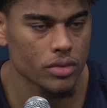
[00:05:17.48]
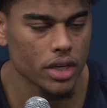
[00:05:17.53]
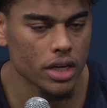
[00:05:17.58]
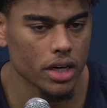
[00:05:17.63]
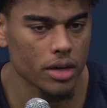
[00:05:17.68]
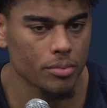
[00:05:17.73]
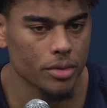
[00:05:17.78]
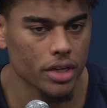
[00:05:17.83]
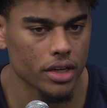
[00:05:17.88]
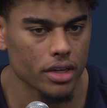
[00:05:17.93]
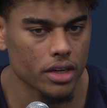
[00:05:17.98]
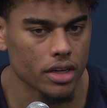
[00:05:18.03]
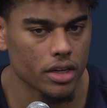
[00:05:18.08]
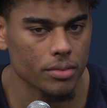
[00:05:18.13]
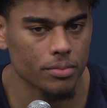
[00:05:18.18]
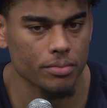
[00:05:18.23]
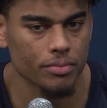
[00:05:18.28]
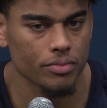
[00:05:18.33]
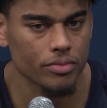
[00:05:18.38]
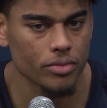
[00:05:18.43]
Yeah, I
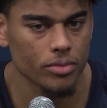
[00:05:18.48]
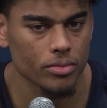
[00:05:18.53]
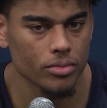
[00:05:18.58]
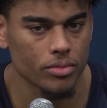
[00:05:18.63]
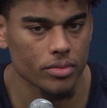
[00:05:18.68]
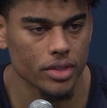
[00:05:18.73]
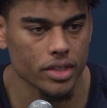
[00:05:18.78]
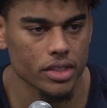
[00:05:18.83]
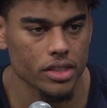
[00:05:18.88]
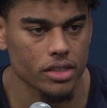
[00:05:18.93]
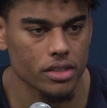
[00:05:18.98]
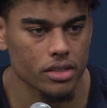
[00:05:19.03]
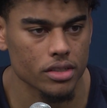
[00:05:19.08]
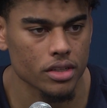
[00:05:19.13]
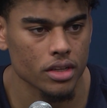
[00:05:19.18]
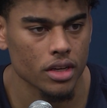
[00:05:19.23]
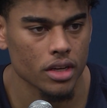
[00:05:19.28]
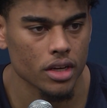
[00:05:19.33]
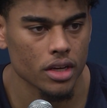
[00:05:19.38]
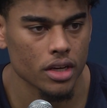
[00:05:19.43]
mean, this
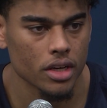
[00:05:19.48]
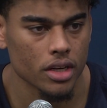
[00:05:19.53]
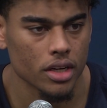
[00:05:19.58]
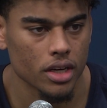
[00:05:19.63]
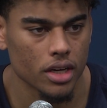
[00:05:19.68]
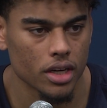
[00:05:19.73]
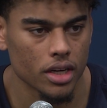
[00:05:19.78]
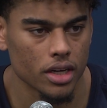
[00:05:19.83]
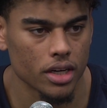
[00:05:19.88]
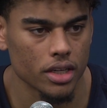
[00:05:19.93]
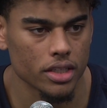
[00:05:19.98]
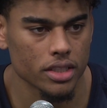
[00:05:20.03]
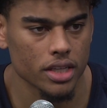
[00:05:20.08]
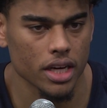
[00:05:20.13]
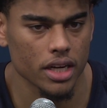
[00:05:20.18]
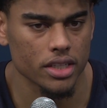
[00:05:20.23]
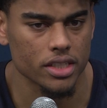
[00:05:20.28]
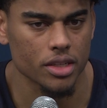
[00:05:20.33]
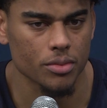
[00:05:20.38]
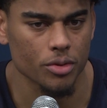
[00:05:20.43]
is. It's
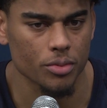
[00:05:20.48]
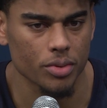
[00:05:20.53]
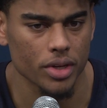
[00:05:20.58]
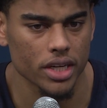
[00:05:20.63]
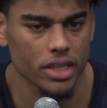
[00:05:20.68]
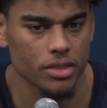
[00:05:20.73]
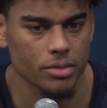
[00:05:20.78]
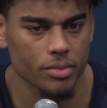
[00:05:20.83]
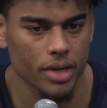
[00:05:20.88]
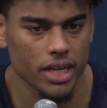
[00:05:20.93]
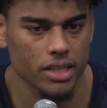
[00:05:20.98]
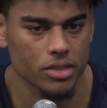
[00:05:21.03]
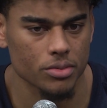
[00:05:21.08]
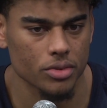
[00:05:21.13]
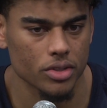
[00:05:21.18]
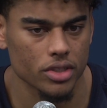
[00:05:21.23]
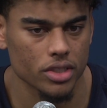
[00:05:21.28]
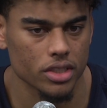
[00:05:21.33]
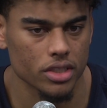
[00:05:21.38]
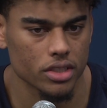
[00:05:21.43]
kind of simple plays in
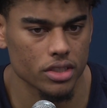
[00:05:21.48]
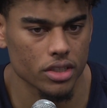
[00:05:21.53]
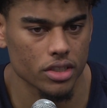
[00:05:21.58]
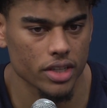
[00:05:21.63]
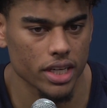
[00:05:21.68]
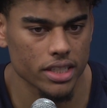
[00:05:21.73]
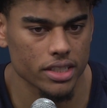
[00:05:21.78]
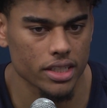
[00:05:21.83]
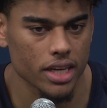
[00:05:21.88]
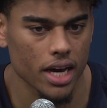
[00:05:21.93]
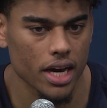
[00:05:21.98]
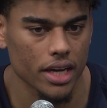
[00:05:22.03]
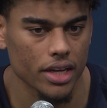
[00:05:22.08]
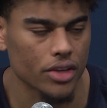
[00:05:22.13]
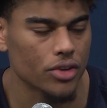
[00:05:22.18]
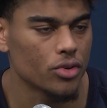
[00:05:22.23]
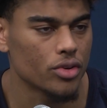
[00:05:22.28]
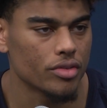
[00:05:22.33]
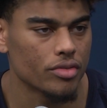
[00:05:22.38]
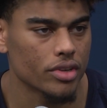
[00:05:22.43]
basketball. Just, you know, that's the
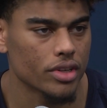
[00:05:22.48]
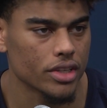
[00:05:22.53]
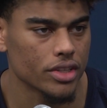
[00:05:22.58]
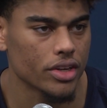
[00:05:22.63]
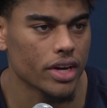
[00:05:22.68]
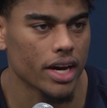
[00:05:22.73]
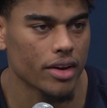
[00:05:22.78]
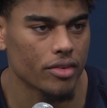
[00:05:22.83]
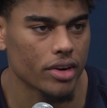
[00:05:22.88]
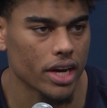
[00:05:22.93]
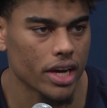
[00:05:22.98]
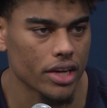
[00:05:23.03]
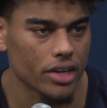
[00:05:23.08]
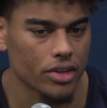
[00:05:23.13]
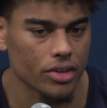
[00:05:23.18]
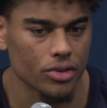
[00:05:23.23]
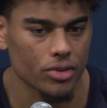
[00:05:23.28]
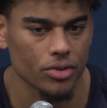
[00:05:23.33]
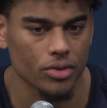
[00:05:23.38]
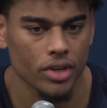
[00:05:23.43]
IQ of it. You know, having
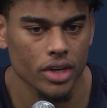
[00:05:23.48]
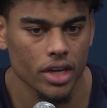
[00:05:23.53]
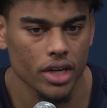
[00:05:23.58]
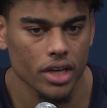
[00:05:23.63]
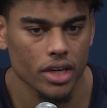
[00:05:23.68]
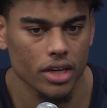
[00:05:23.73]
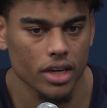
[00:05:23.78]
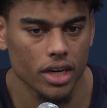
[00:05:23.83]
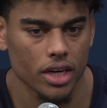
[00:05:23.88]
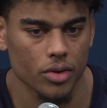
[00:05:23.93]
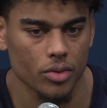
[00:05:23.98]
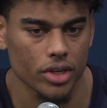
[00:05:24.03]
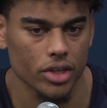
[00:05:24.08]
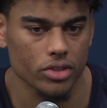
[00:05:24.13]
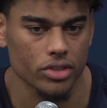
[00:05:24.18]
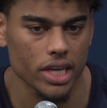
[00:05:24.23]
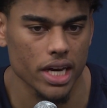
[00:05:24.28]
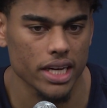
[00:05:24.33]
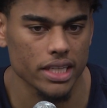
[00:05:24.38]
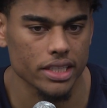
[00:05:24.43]
IQ. When
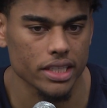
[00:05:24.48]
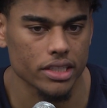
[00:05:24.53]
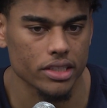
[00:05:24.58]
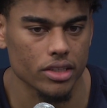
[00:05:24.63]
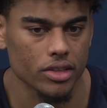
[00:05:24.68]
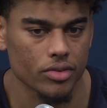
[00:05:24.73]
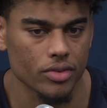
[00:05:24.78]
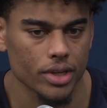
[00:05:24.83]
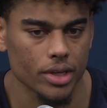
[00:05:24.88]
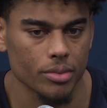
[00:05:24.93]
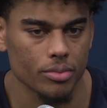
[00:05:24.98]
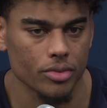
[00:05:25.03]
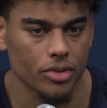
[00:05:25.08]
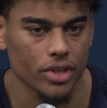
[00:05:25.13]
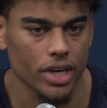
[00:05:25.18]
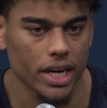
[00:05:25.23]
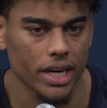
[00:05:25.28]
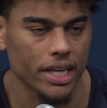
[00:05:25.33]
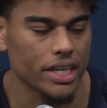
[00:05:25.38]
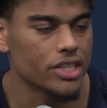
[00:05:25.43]
those guys get to the rim,
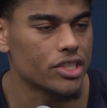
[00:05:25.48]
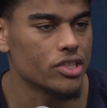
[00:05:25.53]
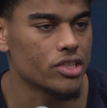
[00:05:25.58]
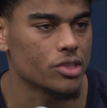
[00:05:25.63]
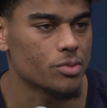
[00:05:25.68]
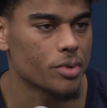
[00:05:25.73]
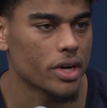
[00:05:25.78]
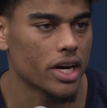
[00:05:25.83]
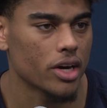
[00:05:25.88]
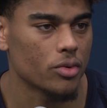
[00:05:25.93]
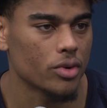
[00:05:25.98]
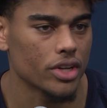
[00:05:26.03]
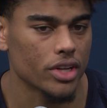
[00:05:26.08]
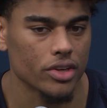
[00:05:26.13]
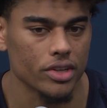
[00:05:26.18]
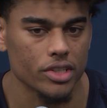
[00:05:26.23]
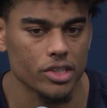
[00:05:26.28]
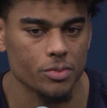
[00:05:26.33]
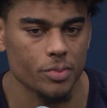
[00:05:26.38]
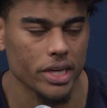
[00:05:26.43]
you got to get to your spot,
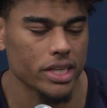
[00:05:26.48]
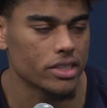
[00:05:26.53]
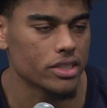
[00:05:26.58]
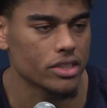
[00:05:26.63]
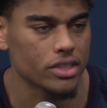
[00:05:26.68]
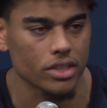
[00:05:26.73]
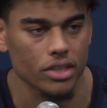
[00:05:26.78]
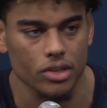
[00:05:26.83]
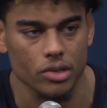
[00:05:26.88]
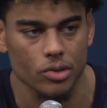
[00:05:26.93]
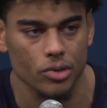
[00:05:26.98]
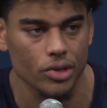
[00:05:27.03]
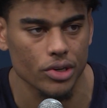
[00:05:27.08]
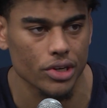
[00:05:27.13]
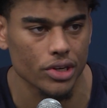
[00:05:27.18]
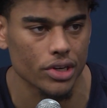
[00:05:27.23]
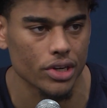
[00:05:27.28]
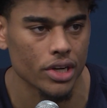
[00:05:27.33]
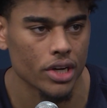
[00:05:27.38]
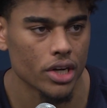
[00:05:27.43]
whether it's spacing to the
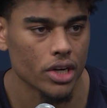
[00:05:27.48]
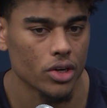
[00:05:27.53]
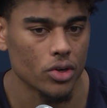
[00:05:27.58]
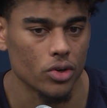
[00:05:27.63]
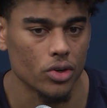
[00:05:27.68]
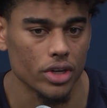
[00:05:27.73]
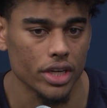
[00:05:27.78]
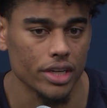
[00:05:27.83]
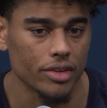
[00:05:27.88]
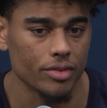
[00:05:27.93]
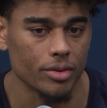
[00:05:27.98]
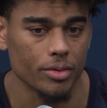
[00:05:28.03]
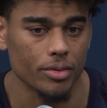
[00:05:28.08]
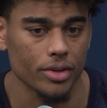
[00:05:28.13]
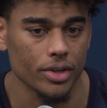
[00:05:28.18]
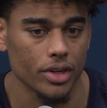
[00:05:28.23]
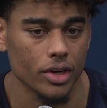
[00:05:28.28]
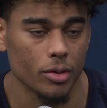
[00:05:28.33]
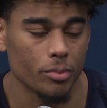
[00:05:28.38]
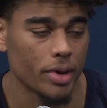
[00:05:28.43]
corner or
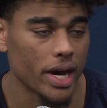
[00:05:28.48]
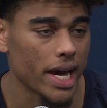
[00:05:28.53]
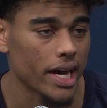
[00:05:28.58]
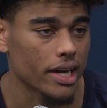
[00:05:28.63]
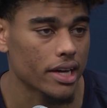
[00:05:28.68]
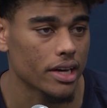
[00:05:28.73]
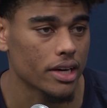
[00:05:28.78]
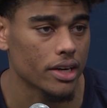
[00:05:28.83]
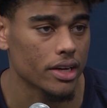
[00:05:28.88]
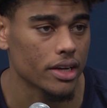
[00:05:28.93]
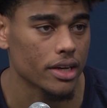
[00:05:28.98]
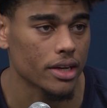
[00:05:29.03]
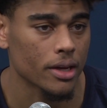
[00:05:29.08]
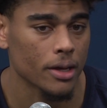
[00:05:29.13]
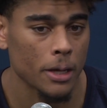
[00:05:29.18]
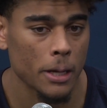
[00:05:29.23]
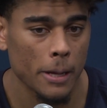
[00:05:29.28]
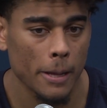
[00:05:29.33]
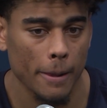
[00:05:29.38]
even, you know, back cutting.